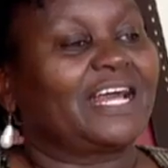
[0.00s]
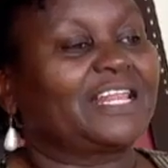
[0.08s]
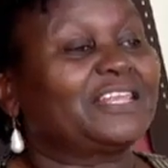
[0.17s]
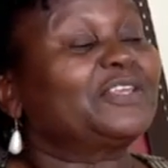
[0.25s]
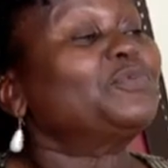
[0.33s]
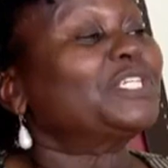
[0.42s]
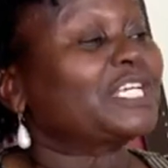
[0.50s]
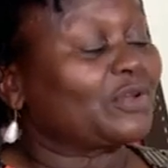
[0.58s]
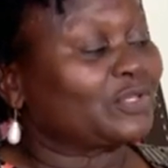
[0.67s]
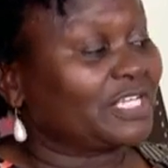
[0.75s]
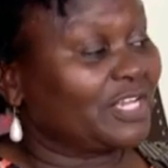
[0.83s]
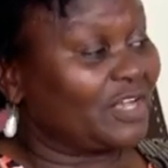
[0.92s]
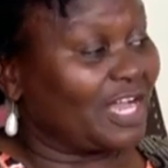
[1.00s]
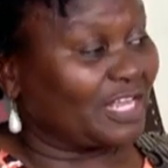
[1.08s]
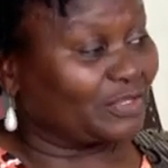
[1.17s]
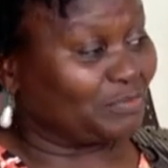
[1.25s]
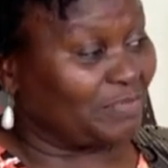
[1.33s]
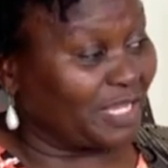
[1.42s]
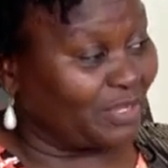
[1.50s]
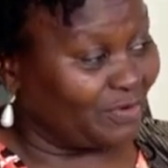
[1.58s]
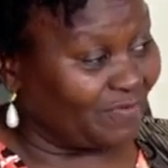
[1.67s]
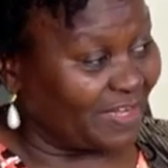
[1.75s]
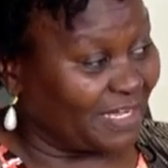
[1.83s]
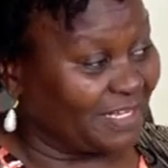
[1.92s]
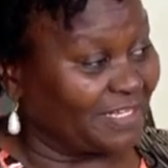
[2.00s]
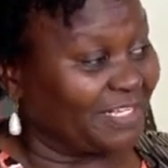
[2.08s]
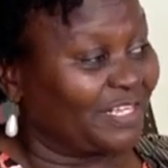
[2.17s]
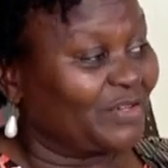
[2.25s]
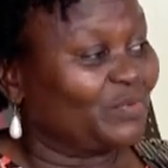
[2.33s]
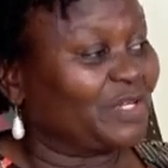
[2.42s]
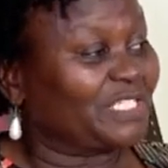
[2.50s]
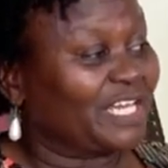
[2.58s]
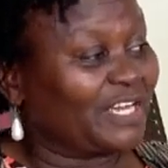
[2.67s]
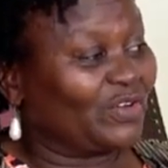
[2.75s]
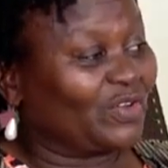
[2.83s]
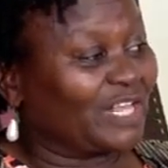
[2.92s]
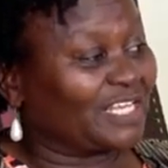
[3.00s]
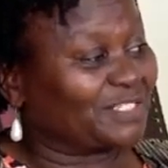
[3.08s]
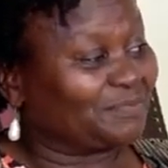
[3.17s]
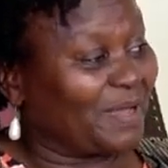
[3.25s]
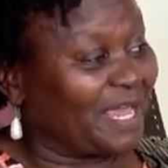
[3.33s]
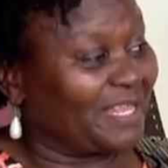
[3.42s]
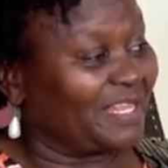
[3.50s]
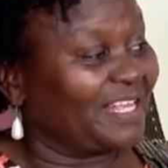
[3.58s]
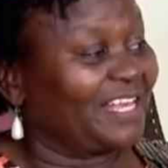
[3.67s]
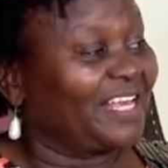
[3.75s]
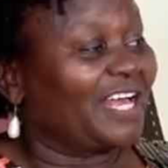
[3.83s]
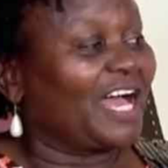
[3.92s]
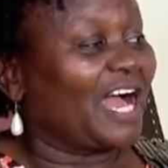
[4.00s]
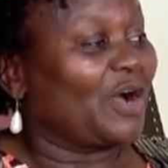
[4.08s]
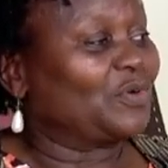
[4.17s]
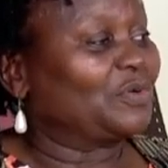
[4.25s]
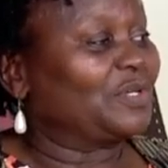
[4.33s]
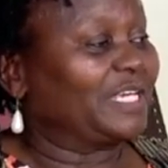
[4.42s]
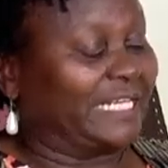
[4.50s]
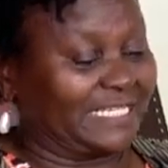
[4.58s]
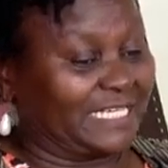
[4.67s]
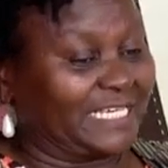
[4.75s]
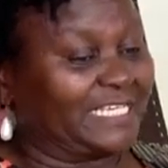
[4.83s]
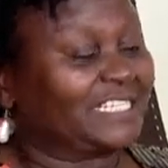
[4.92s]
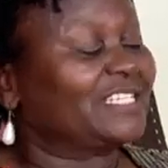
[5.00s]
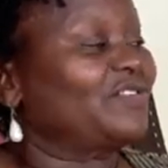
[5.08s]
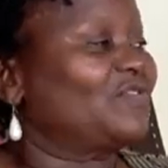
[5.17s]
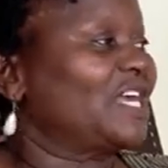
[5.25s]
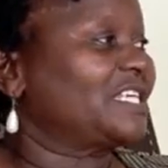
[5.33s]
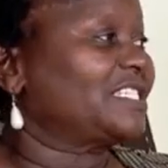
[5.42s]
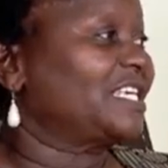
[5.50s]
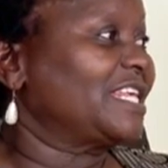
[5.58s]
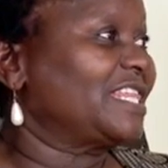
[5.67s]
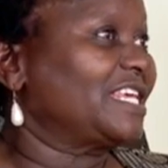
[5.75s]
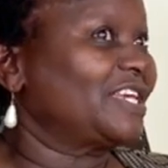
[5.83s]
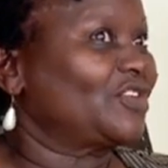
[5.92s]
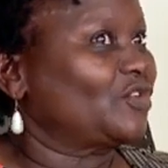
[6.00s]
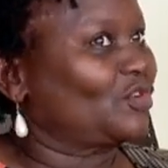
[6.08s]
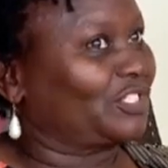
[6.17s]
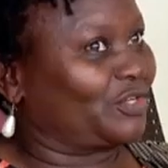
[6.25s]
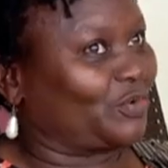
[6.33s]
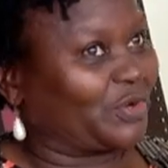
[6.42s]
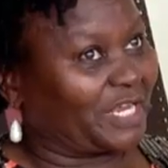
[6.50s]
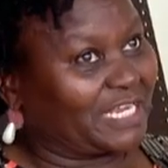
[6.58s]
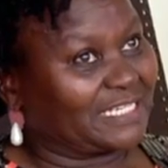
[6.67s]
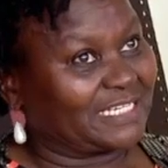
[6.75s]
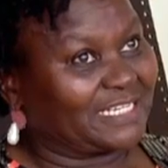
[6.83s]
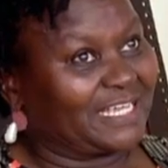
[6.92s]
and then we shall tell her to bend over. We check on her spine, how it is, if there's anything not correct.